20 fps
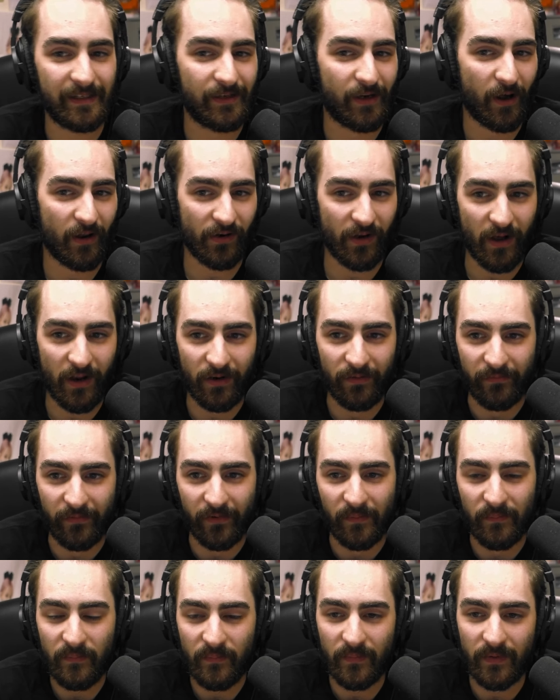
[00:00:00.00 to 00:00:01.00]
not all of
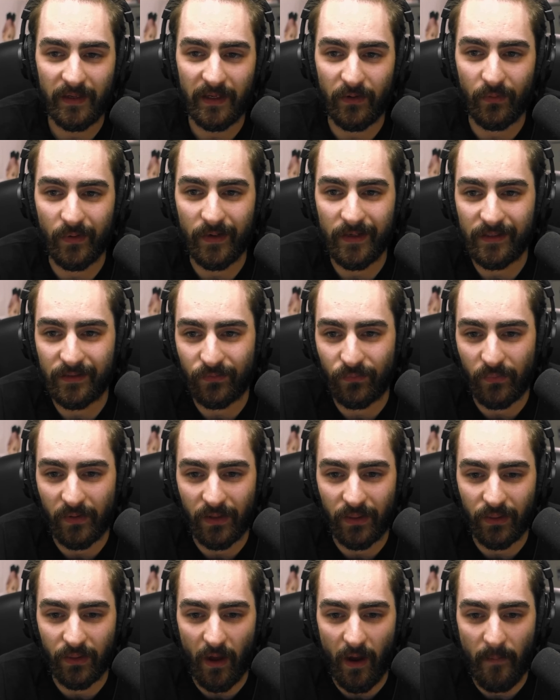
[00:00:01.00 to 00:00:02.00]
them, it was
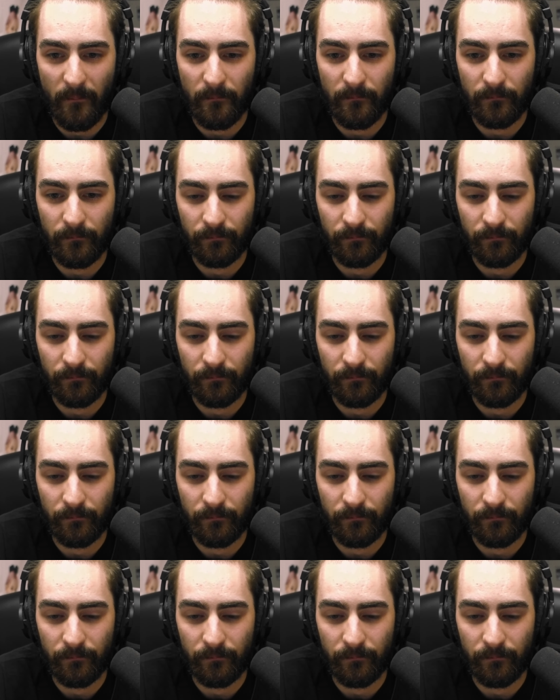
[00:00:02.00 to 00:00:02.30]
with, I